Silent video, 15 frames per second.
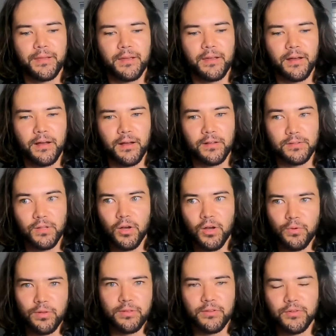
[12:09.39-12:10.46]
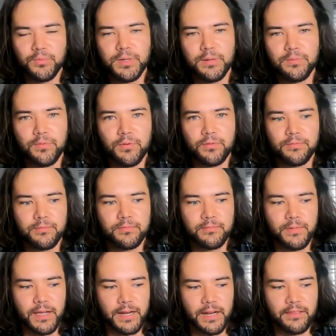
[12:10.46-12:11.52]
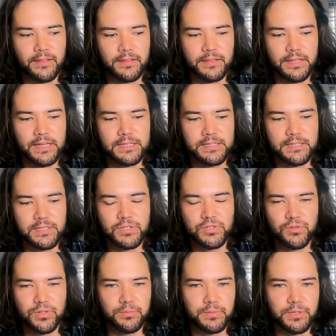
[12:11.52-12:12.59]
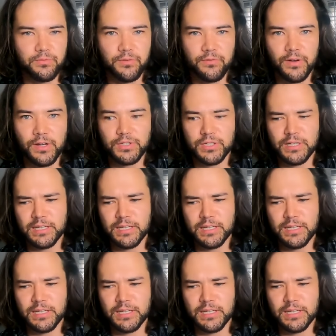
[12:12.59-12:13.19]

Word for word: uh, along with other people. And I think that that's extremely refreshing.